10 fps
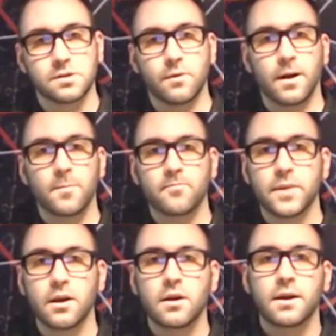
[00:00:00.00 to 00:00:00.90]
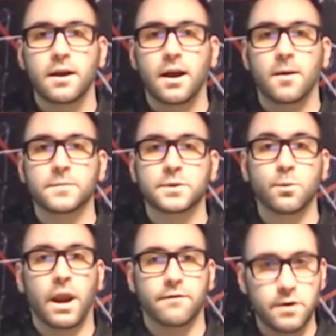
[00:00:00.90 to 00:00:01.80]
as well.
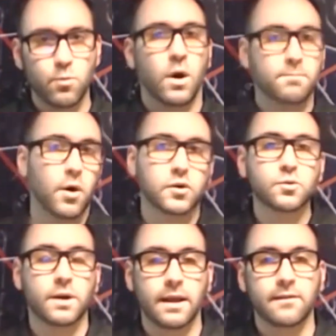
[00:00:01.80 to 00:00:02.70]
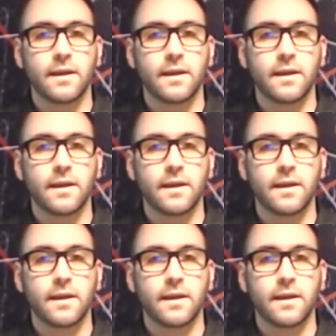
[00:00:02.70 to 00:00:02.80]
So every one post will